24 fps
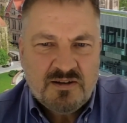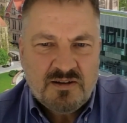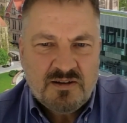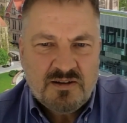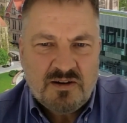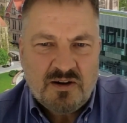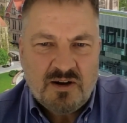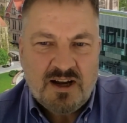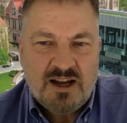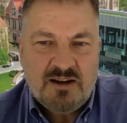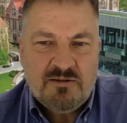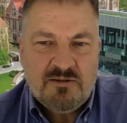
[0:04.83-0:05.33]

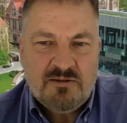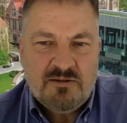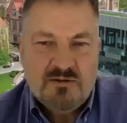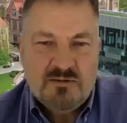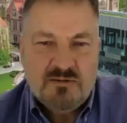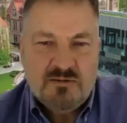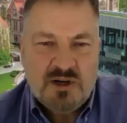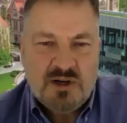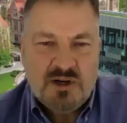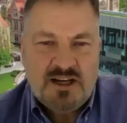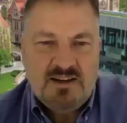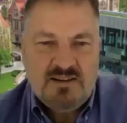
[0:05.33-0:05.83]
Hi,
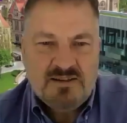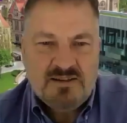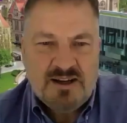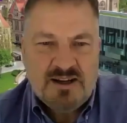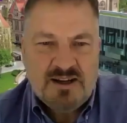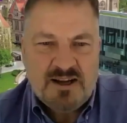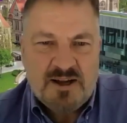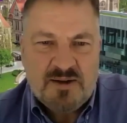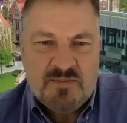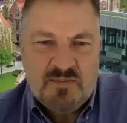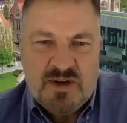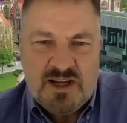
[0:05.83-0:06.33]
everybody.
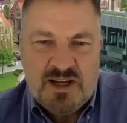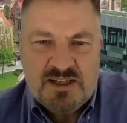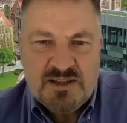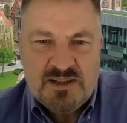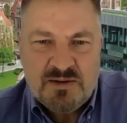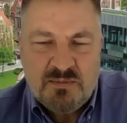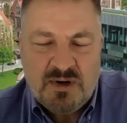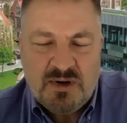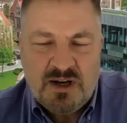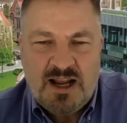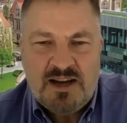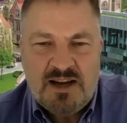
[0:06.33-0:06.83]
It's a
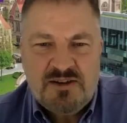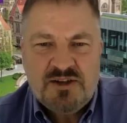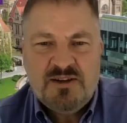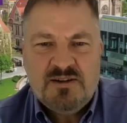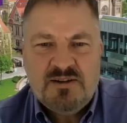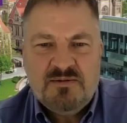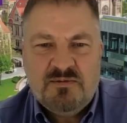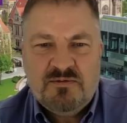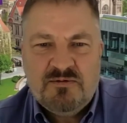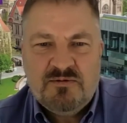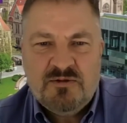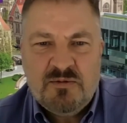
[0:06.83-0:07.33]

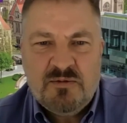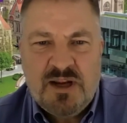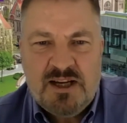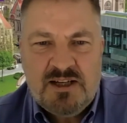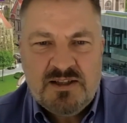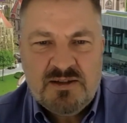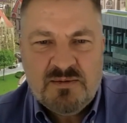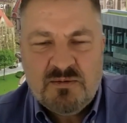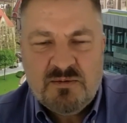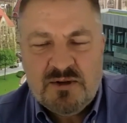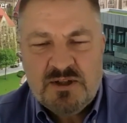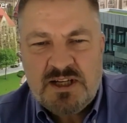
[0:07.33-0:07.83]
pleasure for me
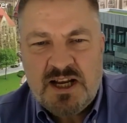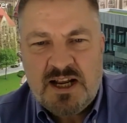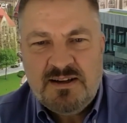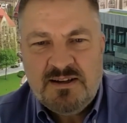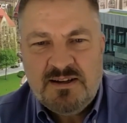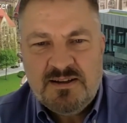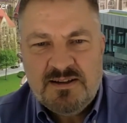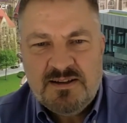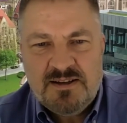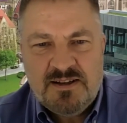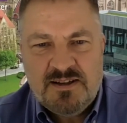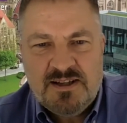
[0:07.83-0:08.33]
to present
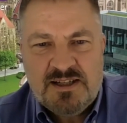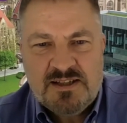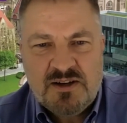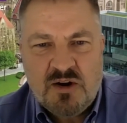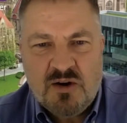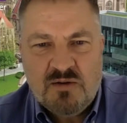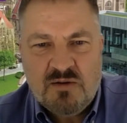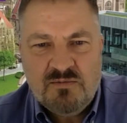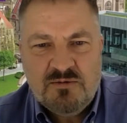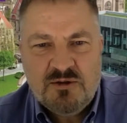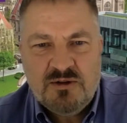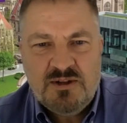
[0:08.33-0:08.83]
at this
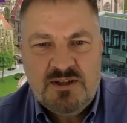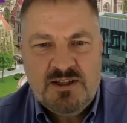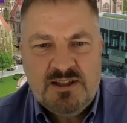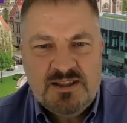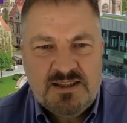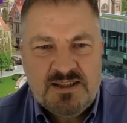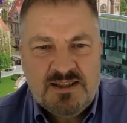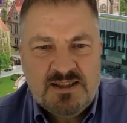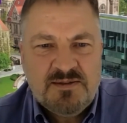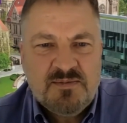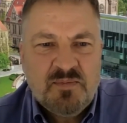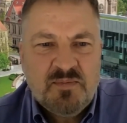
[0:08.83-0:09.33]

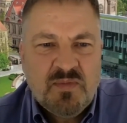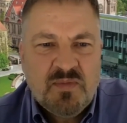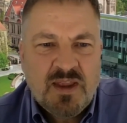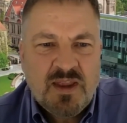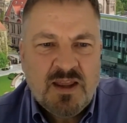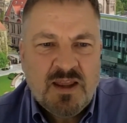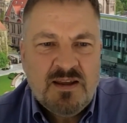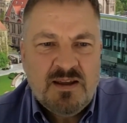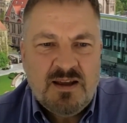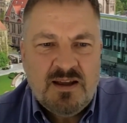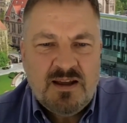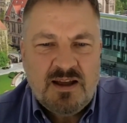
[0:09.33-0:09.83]
conference.
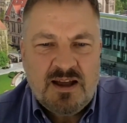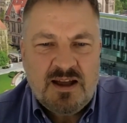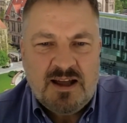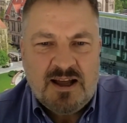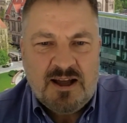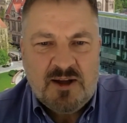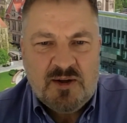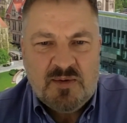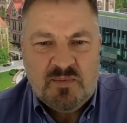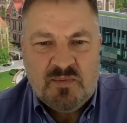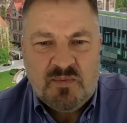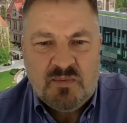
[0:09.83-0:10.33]

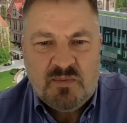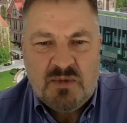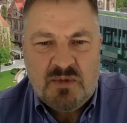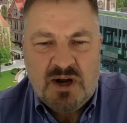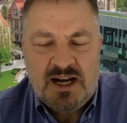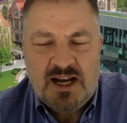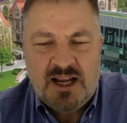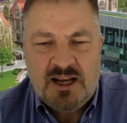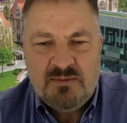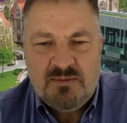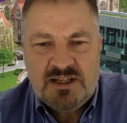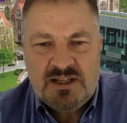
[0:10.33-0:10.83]
My
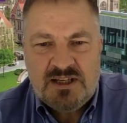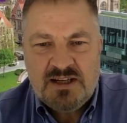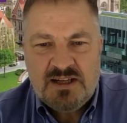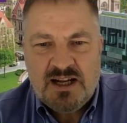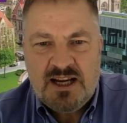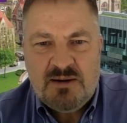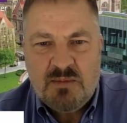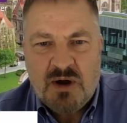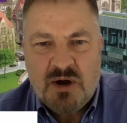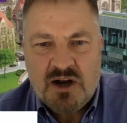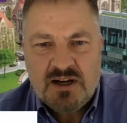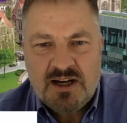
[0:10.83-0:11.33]
name is Lee
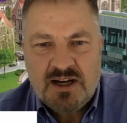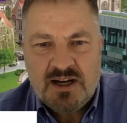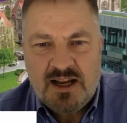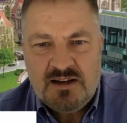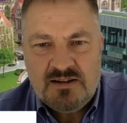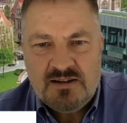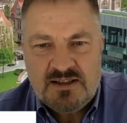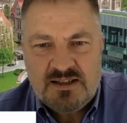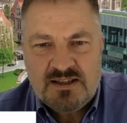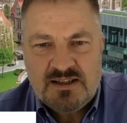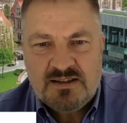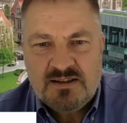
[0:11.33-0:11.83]

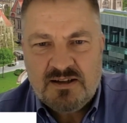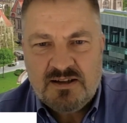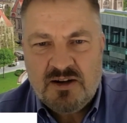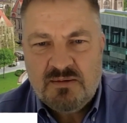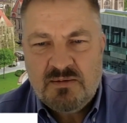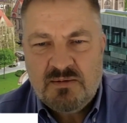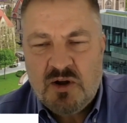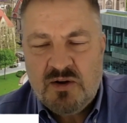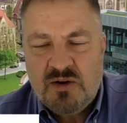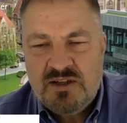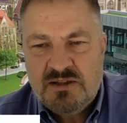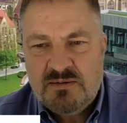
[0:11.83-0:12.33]
Margetts, and I'm
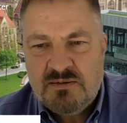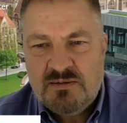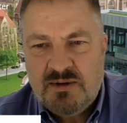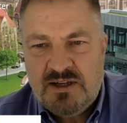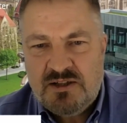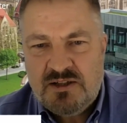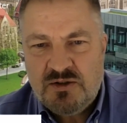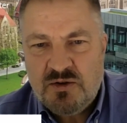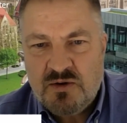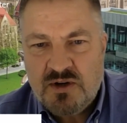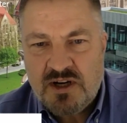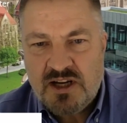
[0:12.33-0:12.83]
going to be
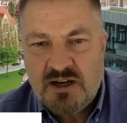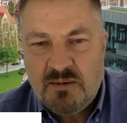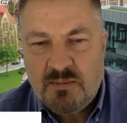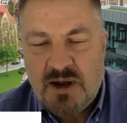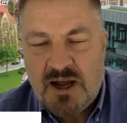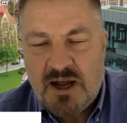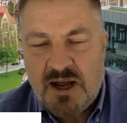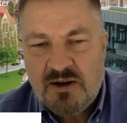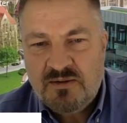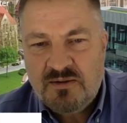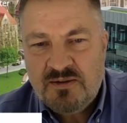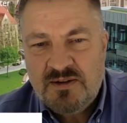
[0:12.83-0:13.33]
talking
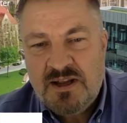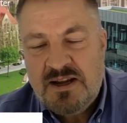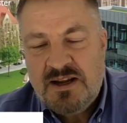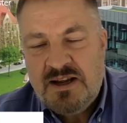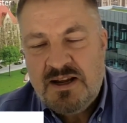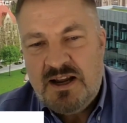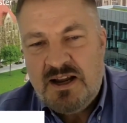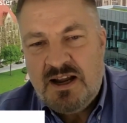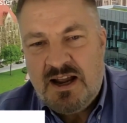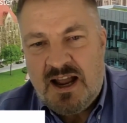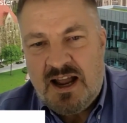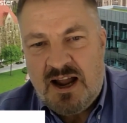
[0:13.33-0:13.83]
about
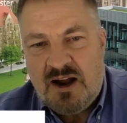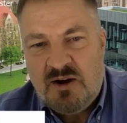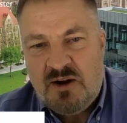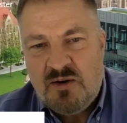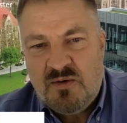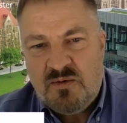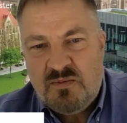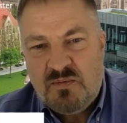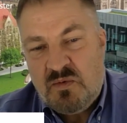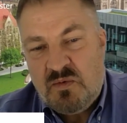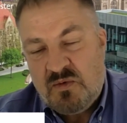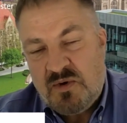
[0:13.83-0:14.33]

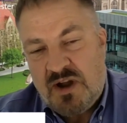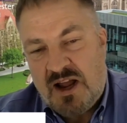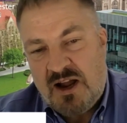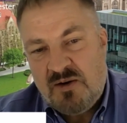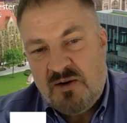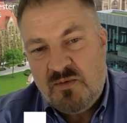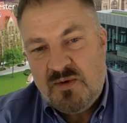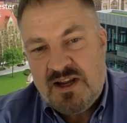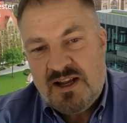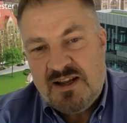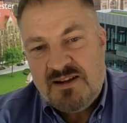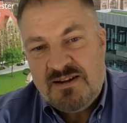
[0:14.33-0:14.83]
how
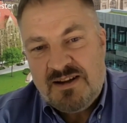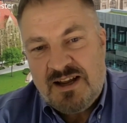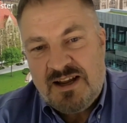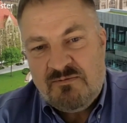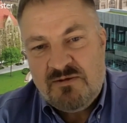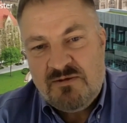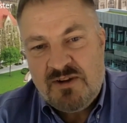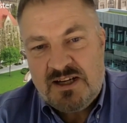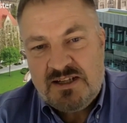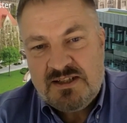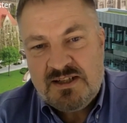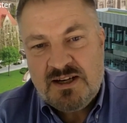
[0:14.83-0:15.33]
we're
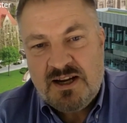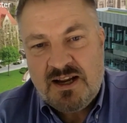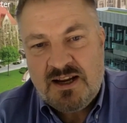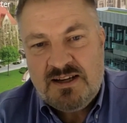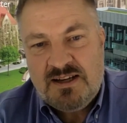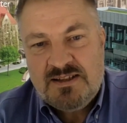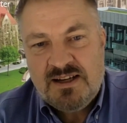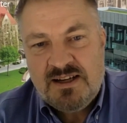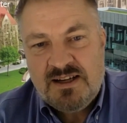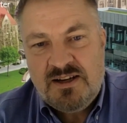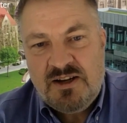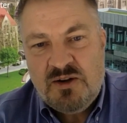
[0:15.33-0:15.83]

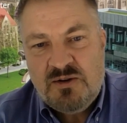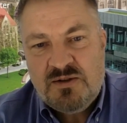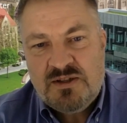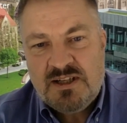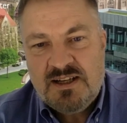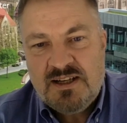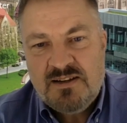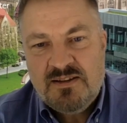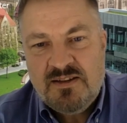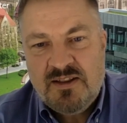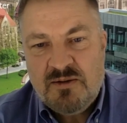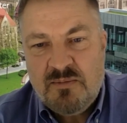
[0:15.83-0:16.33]
investigating
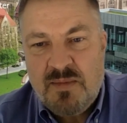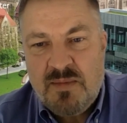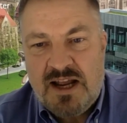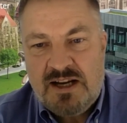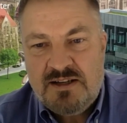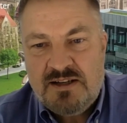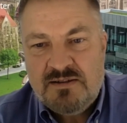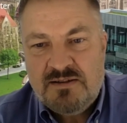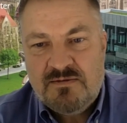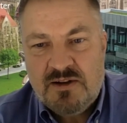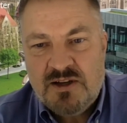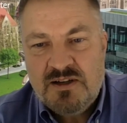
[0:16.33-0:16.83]
using the
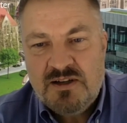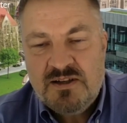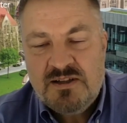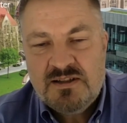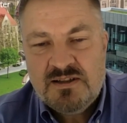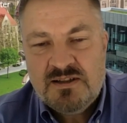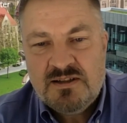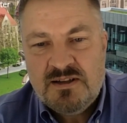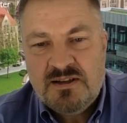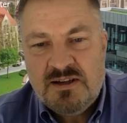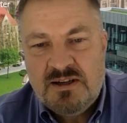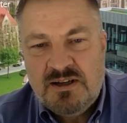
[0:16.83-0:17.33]
Metaverse
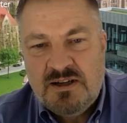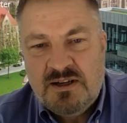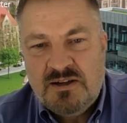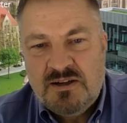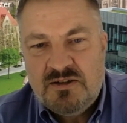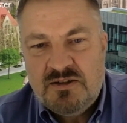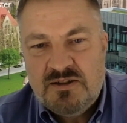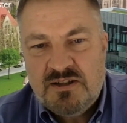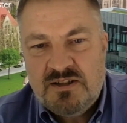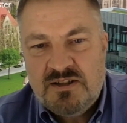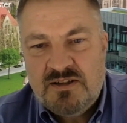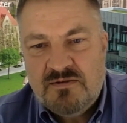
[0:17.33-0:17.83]

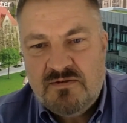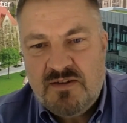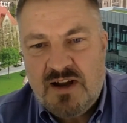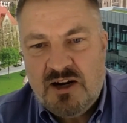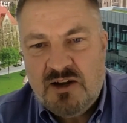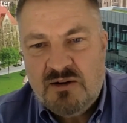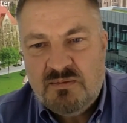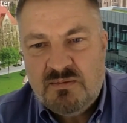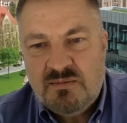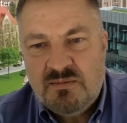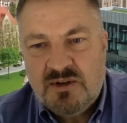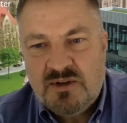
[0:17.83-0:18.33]
to
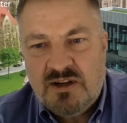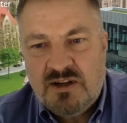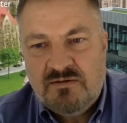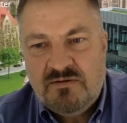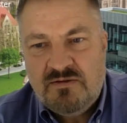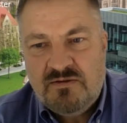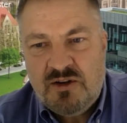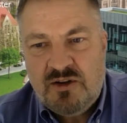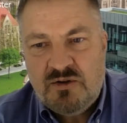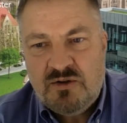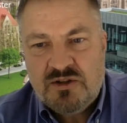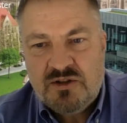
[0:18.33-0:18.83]
develop a
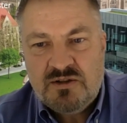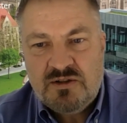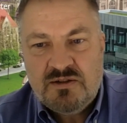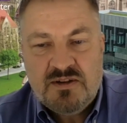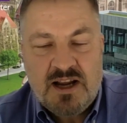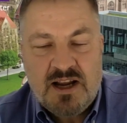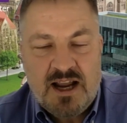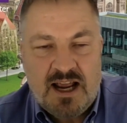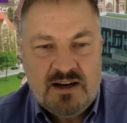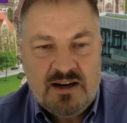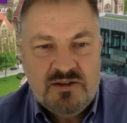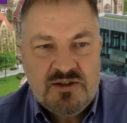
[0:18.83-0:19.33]
fusion
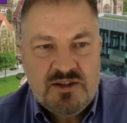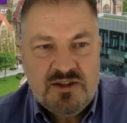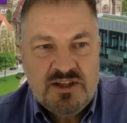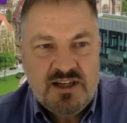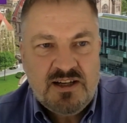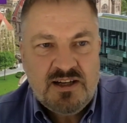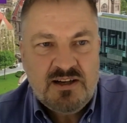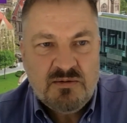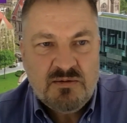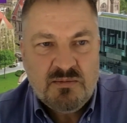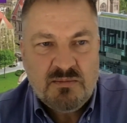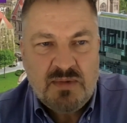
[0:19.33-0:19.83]

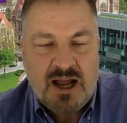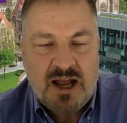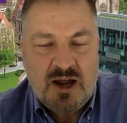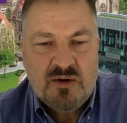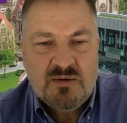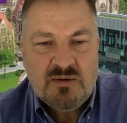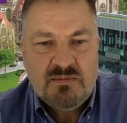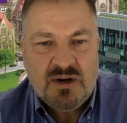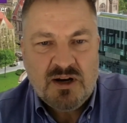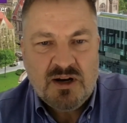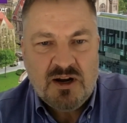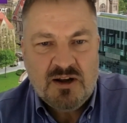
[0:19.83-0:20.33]
energy power
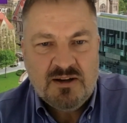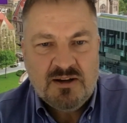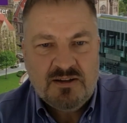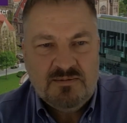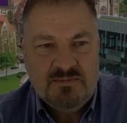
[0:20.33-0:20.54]
plant.